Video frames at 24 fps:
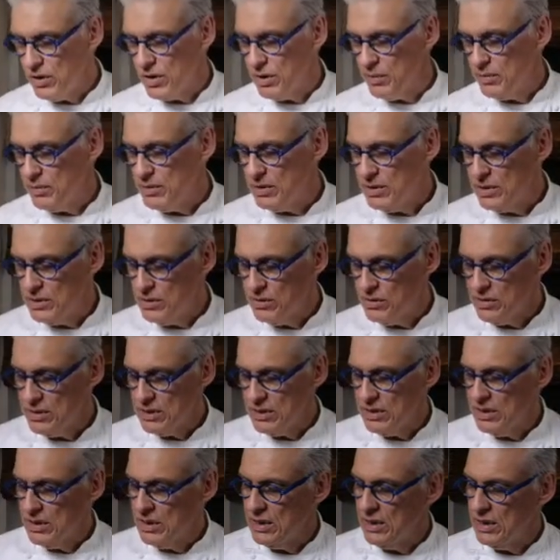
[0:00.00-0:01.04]
to be
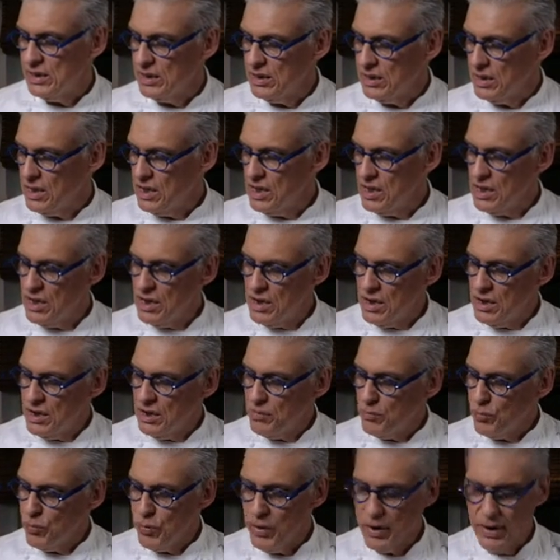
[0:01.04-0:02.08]
using
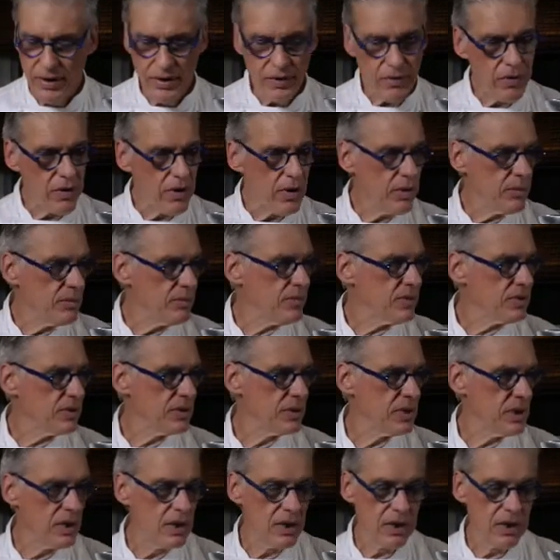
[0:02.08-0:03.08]
breadcrumbs.